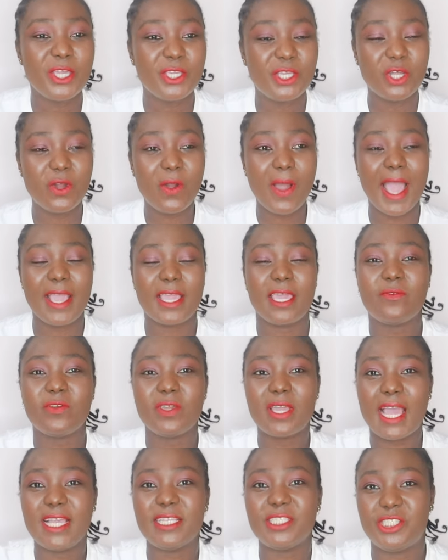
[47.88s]
You know, I gave
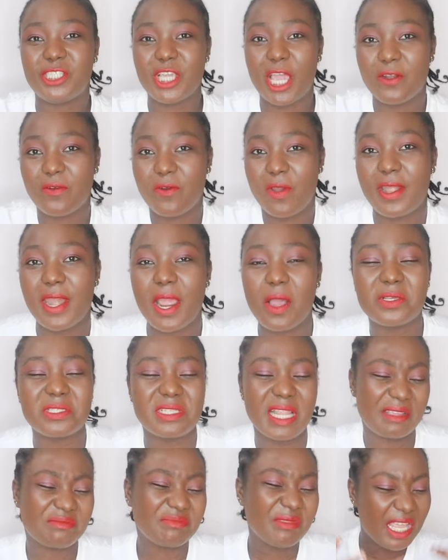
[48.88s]
you guys January. I was
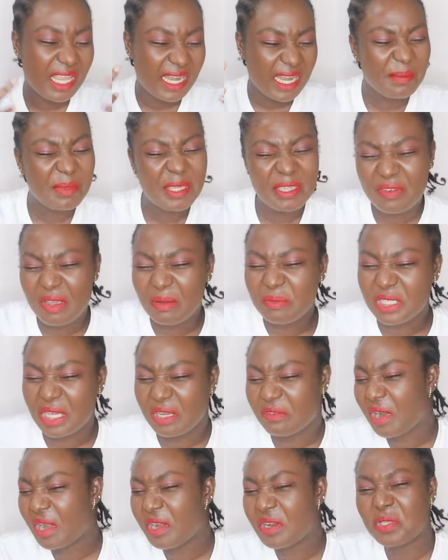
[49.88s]
like, let me give them
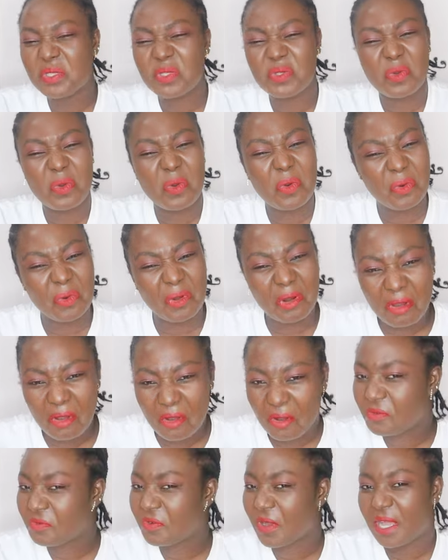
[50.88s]
January to cool
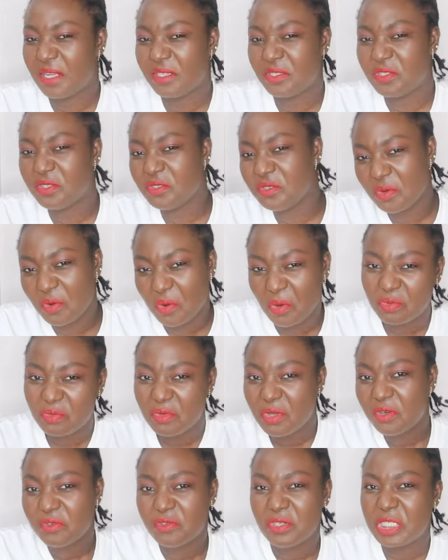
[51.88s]
off and, you
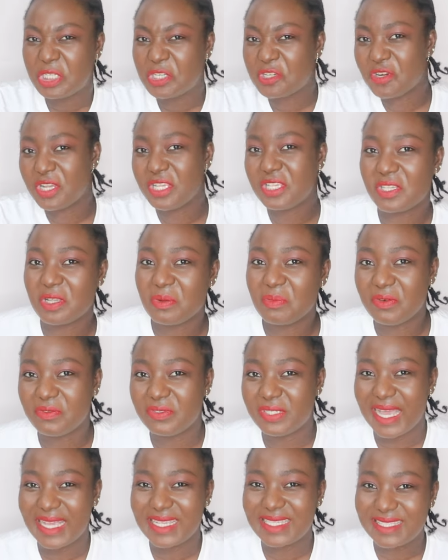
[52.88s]
know, retrace some
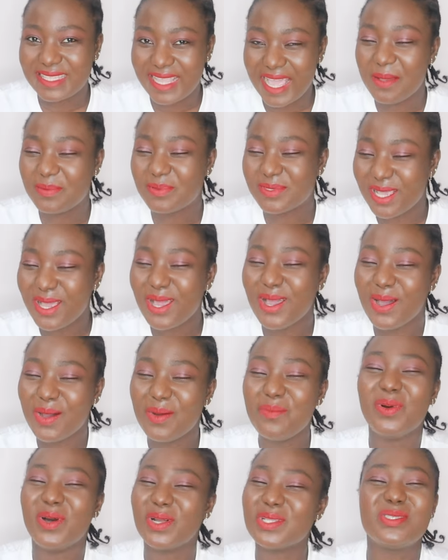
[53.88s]
of their steps.
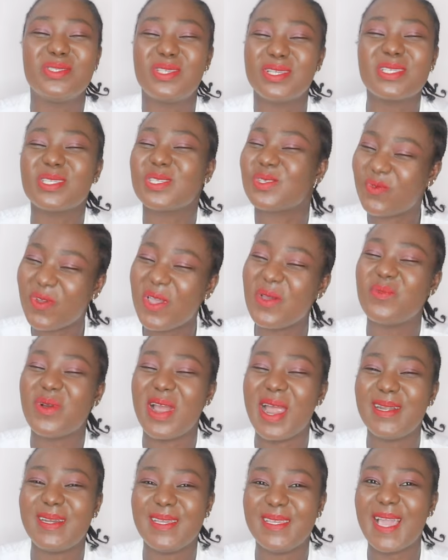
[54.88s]
But this is
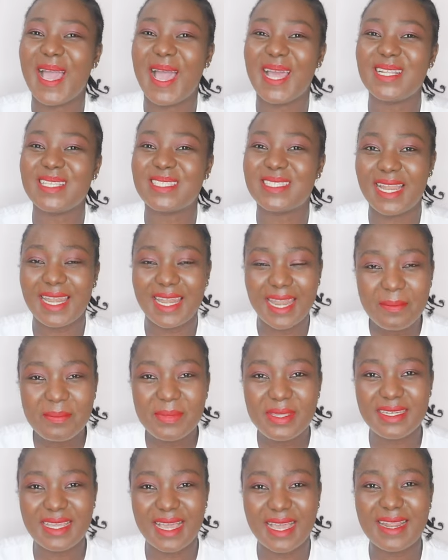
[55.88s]
February and it's
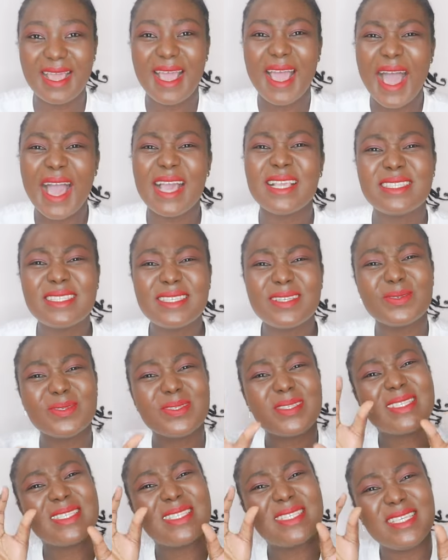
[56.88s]
alarming that I still
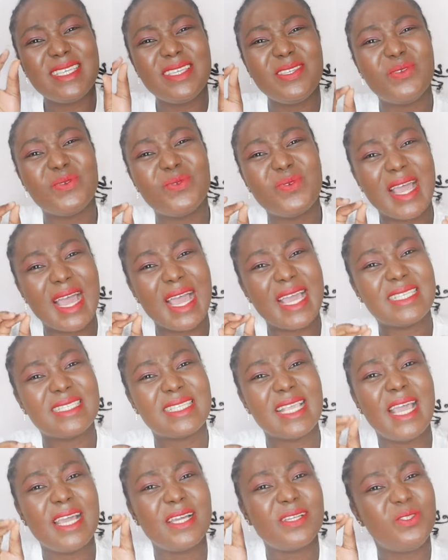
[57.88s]
see you
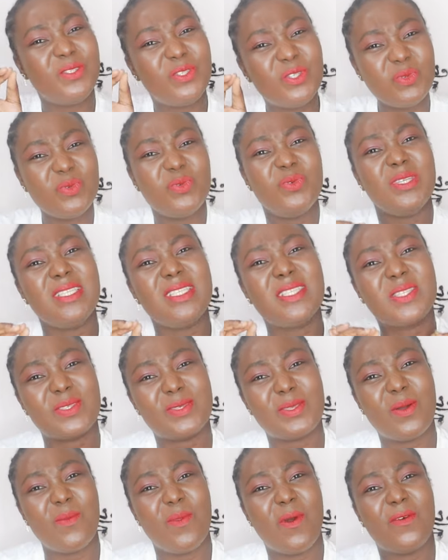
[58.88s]
guys doing
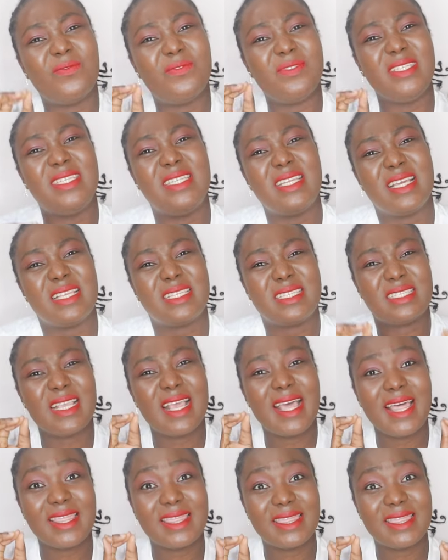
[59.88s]
some of these